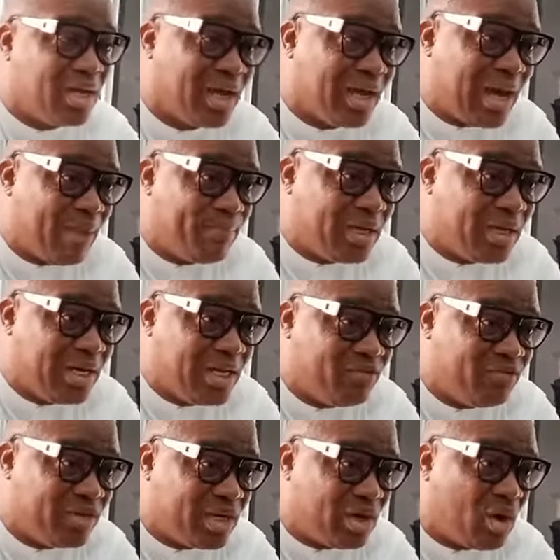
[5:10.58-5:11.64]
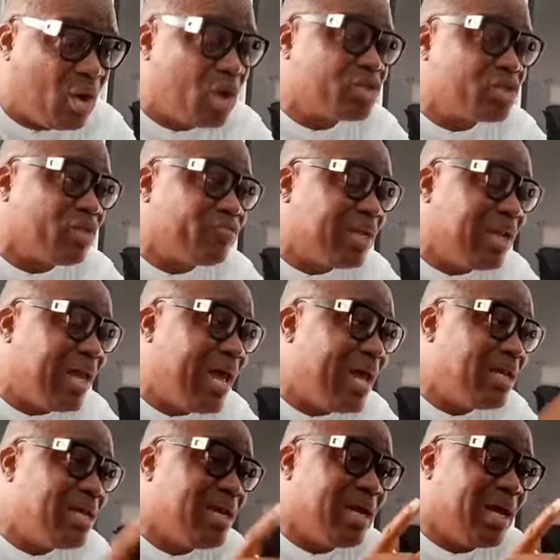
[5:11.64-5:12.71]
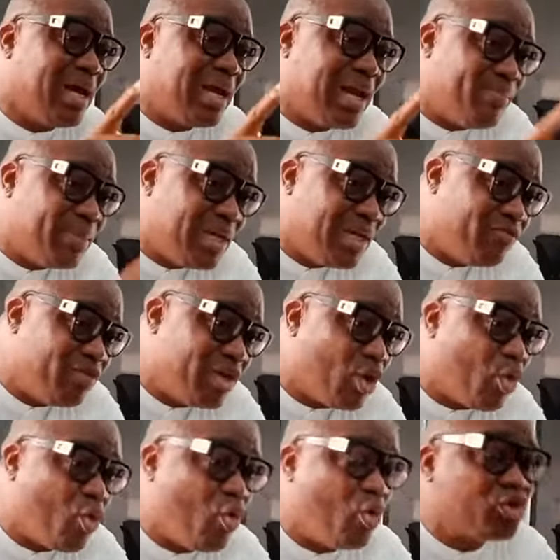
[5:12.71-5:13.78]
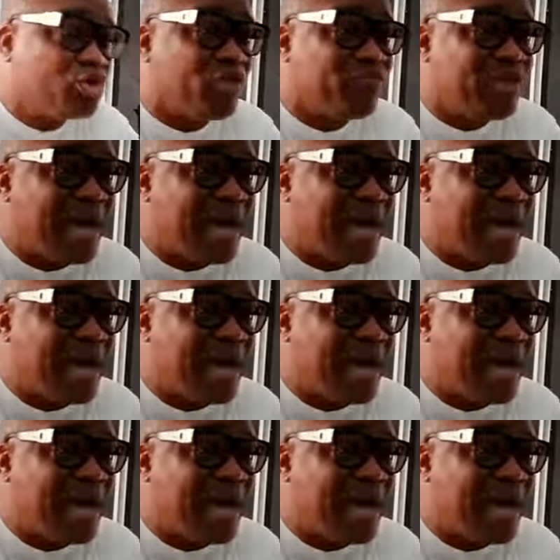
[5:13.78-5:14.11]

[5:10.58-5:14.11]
and I believe in the laws of the land, and I believe in the courts of